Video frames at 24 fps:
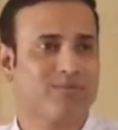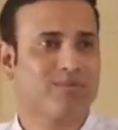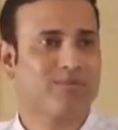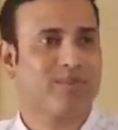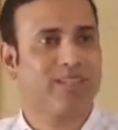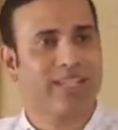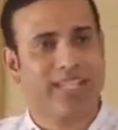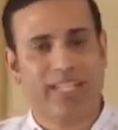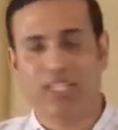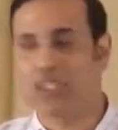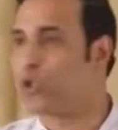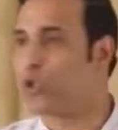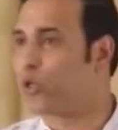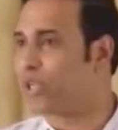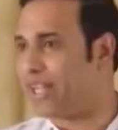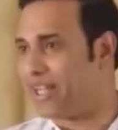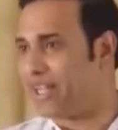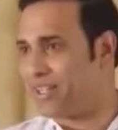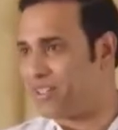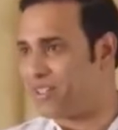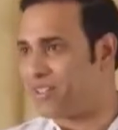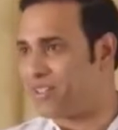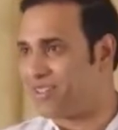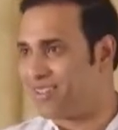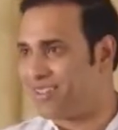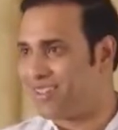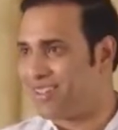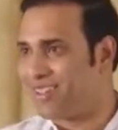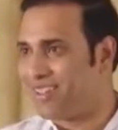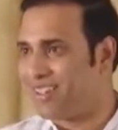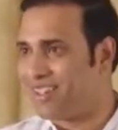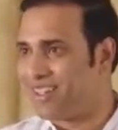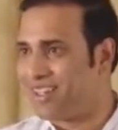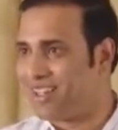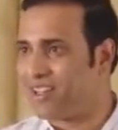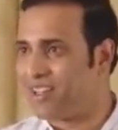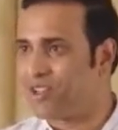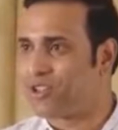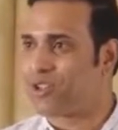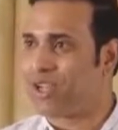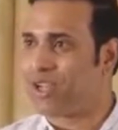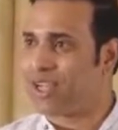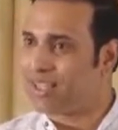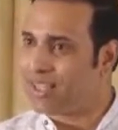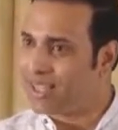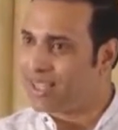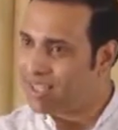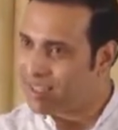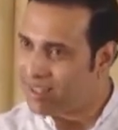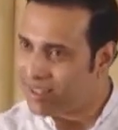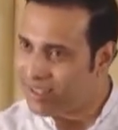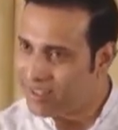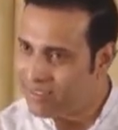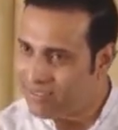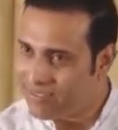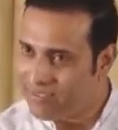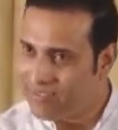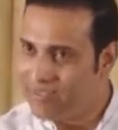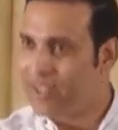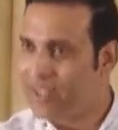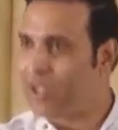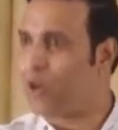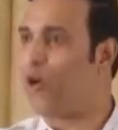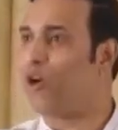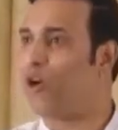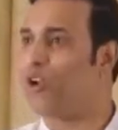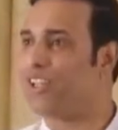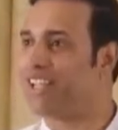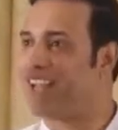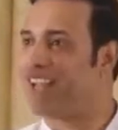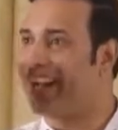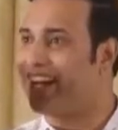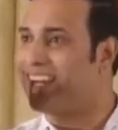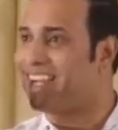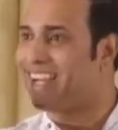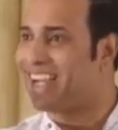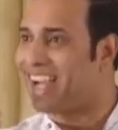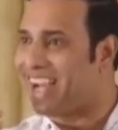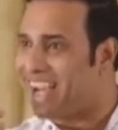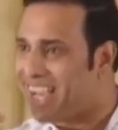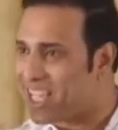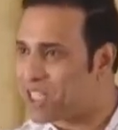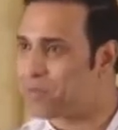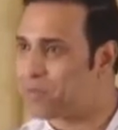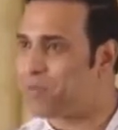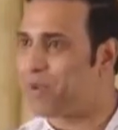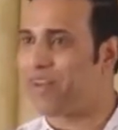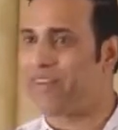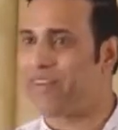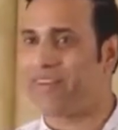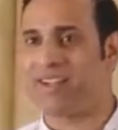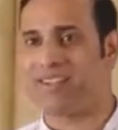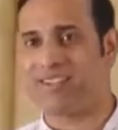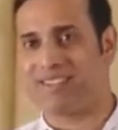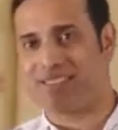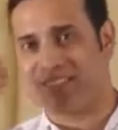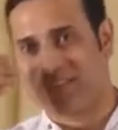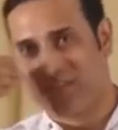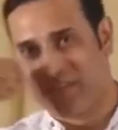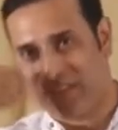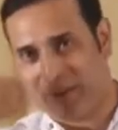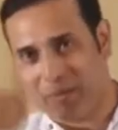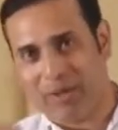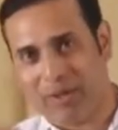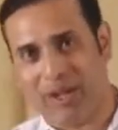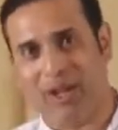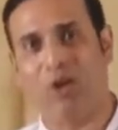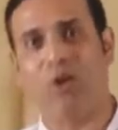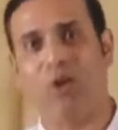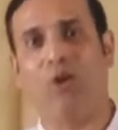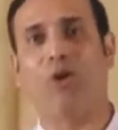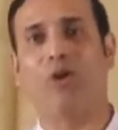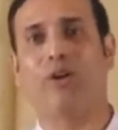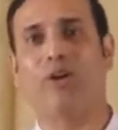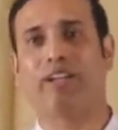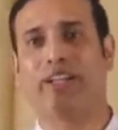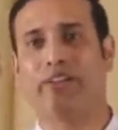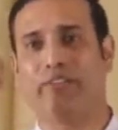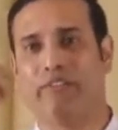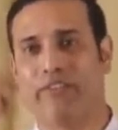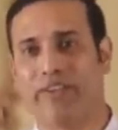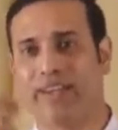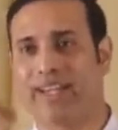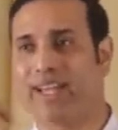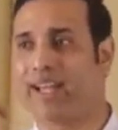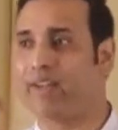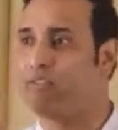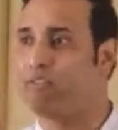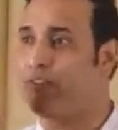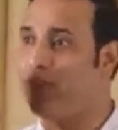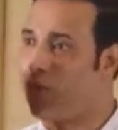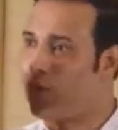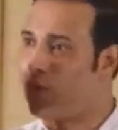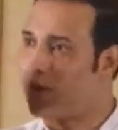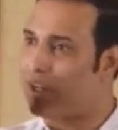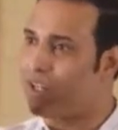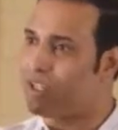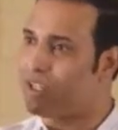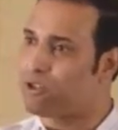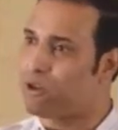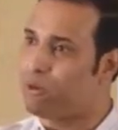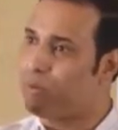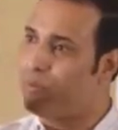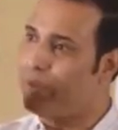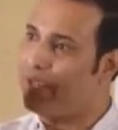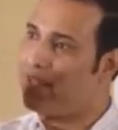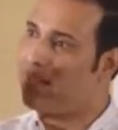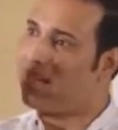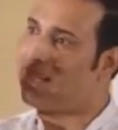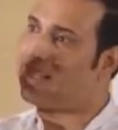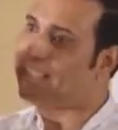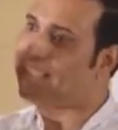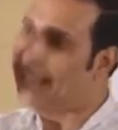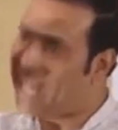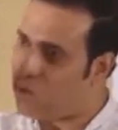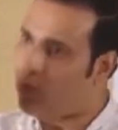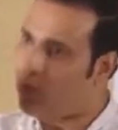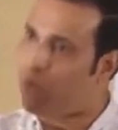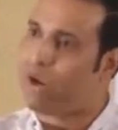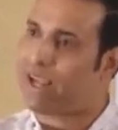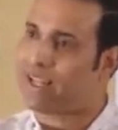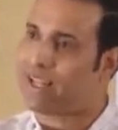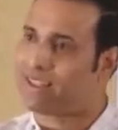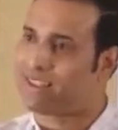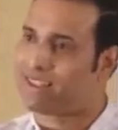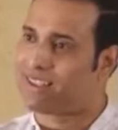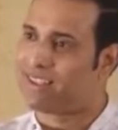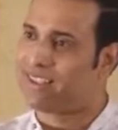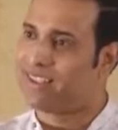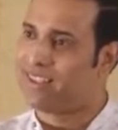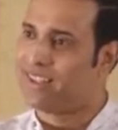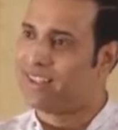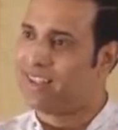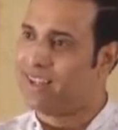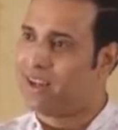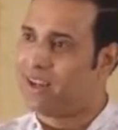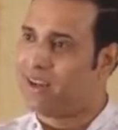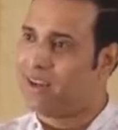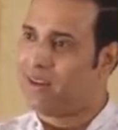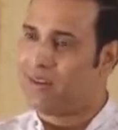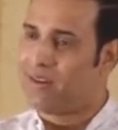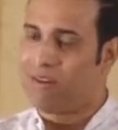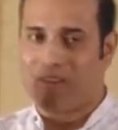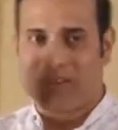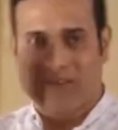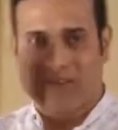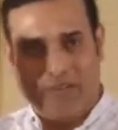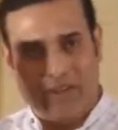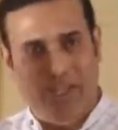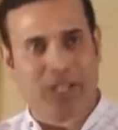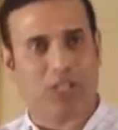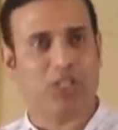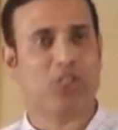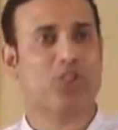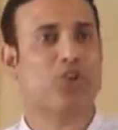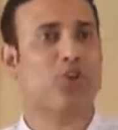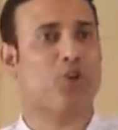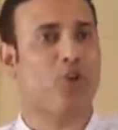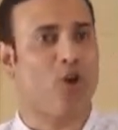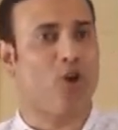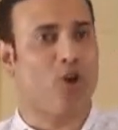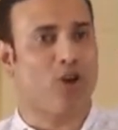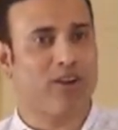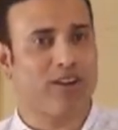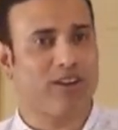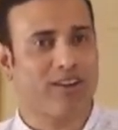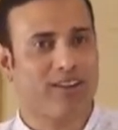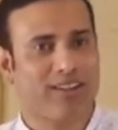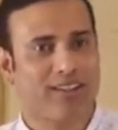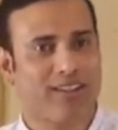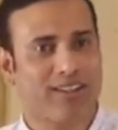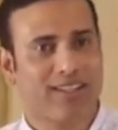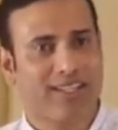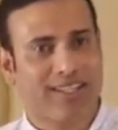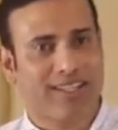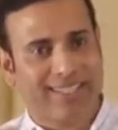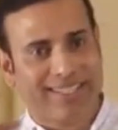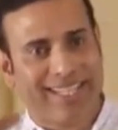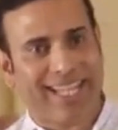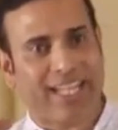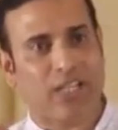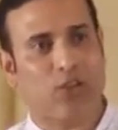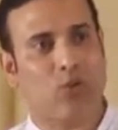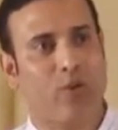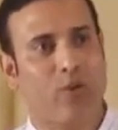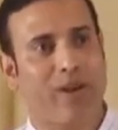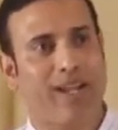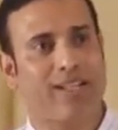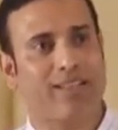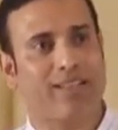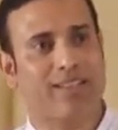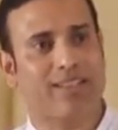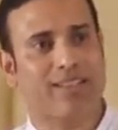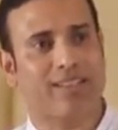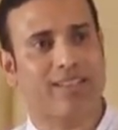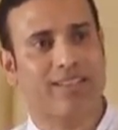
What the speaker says: is your kids. So I think we are all young as parents. From now on, if we can focus on making that wealth very strong, that wealth